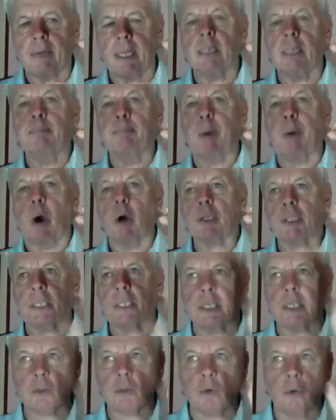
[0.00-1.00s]
little
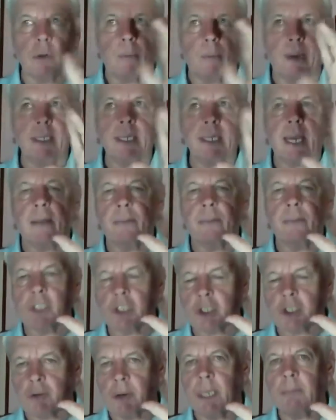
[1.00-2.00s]
boxes all the way down the
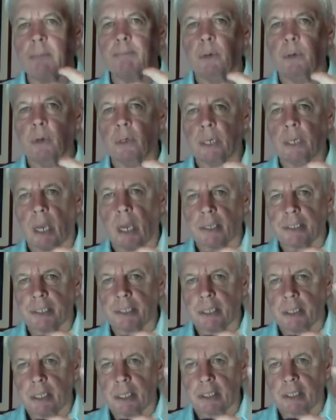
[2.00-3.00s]
street
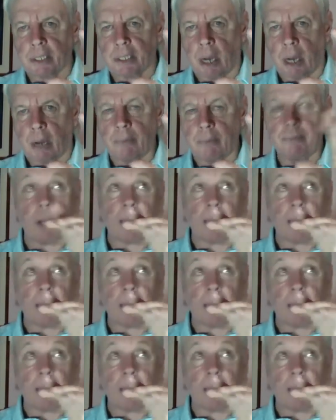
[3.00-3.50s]
broadcasting this stuff,